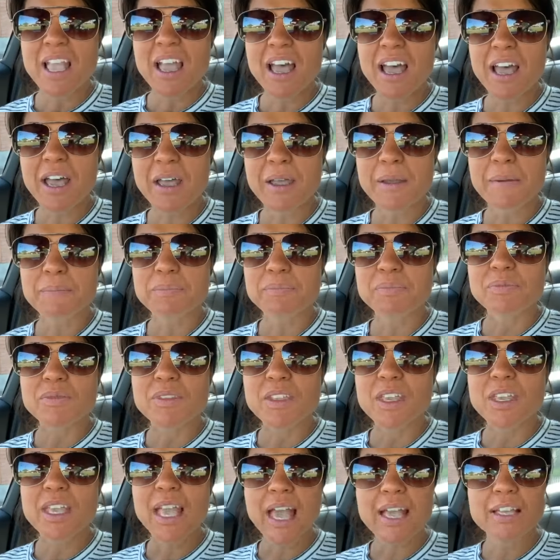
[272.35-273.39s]

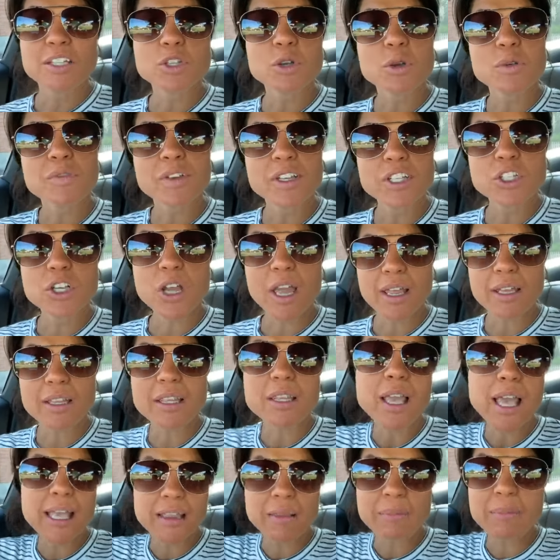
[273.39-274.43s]
So eventually
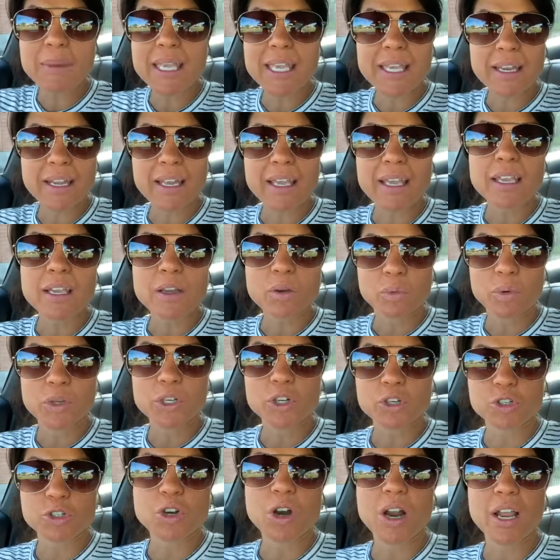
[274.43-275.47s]
at the beginning, when
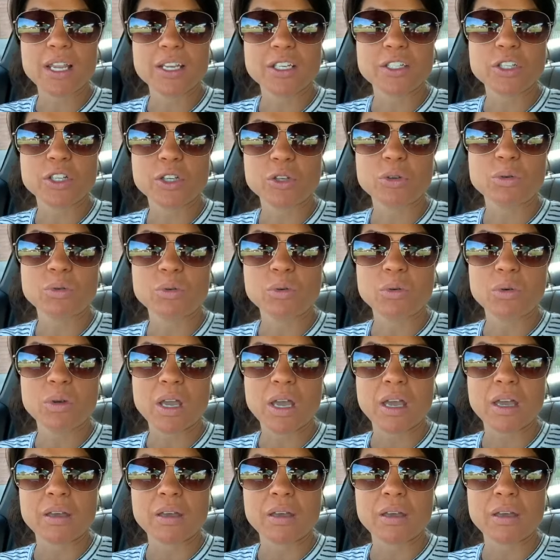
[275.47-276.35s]
you're trying to